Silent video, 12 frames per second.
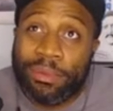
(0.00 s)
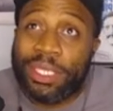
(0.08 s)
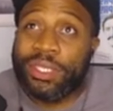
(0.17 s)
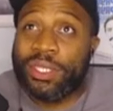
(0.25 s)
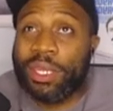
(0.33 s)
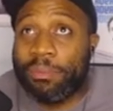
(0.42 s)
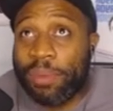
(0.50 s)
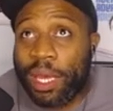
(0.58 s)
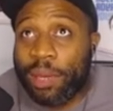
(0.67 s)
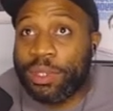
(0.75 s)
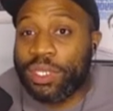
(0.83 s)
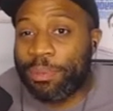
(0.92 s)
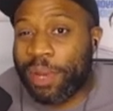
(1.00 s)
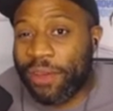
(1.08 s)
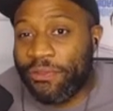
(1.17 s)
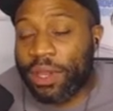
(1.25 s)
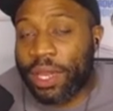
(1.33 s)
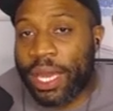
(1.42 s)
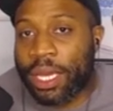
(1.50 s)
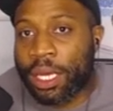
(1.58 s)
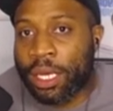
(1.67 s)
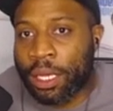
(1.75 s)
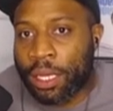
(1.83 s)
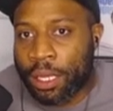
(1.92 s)
This is the baby track, but I feel
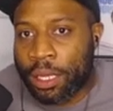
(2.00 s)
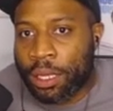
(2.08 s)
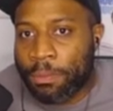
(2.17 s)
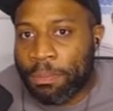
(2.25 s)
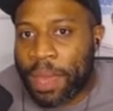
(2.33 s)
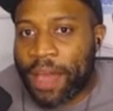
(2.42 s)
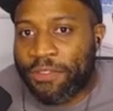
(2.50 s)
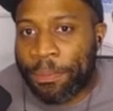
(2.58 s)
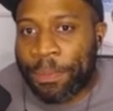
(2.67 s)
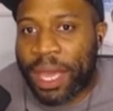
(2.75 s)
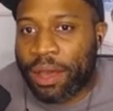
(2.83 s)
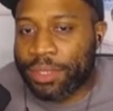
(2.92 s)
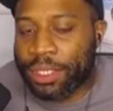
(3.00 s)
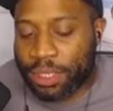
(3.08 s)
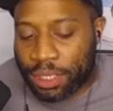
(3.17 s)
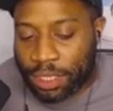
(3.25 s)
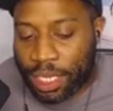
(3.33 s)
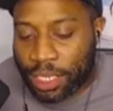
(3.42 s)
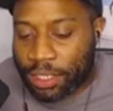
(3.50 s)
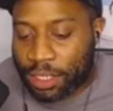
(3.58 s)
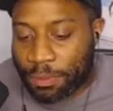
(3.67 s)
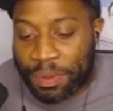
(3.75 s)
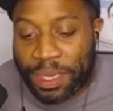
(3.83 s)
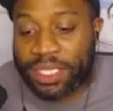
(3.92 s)
like pound for pound, this is like
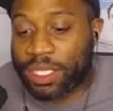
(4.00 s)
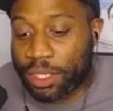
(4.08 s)
the best